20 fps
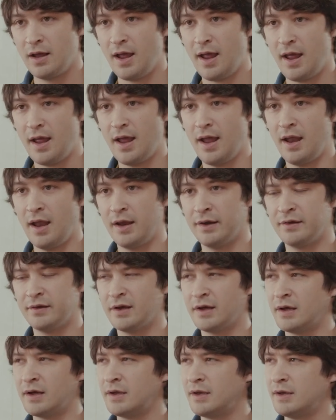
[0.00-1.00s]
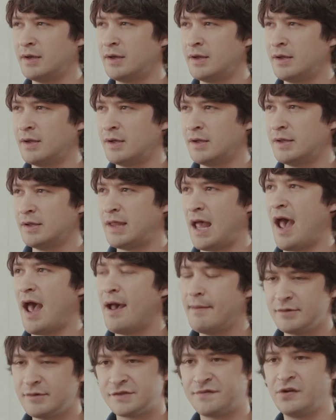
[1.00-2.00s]
And the
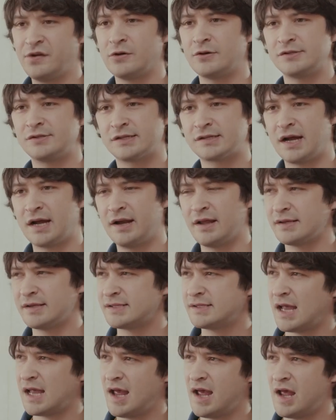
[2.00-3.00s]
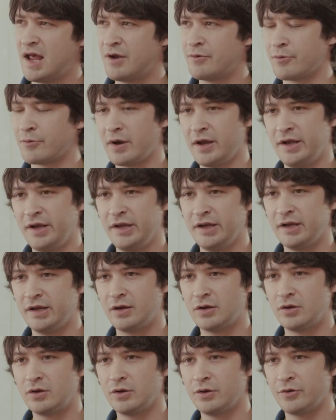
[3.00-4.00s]
atmosphere is this kind of sad, rainy,
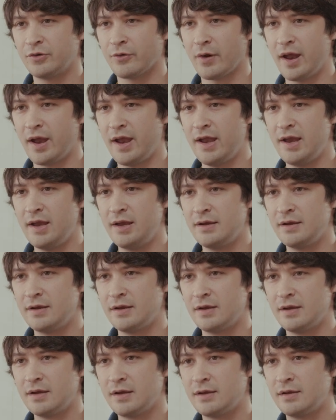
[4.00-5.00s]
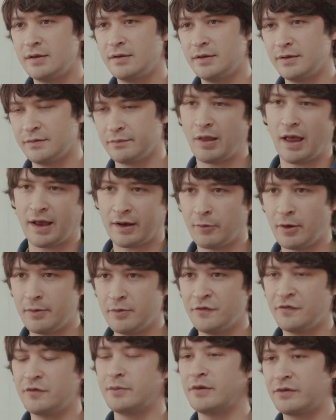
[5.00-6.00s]
gray, it's a black and white
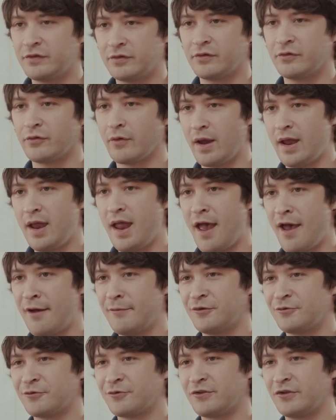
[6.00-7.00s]
movie, but it's a gray atmosphere.